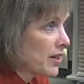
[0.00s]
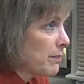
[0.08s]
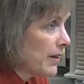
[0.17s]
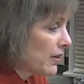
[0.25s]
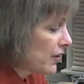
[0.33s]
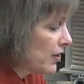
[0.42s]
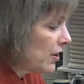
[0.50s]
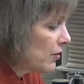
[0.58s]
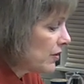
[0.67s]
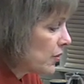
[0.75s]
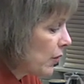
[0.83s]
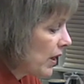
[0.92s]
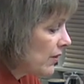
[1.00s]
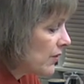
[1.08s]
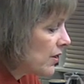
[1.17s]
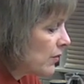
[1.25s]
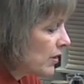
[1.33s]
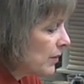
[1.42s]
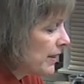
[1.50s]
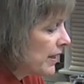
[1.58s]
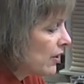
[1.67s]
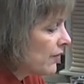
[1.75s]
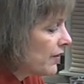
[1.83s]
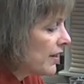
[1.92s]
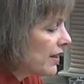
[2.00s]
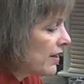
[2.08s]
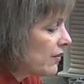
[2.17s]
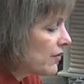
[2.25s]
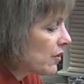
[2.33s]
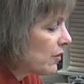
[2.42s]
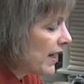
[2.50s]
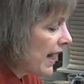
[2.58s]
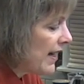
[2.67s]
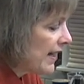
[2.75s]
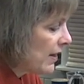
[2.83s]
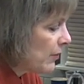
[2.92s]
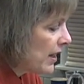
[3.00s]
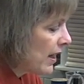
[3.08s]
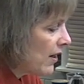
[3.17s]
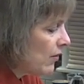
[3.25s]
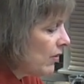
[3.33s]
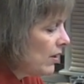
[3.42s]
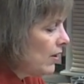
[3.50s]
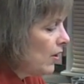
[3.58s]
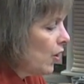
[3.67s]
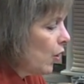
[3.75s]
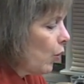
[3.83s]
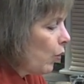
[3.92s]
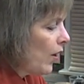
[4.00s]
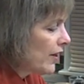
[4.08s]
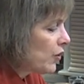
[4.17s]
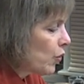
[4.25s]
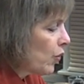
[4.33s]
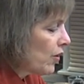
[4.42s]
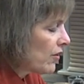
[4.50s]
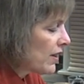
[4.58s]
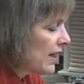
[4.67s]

can melt the dough as well. So you want to be careful that you don't. So again, here we go. One quarter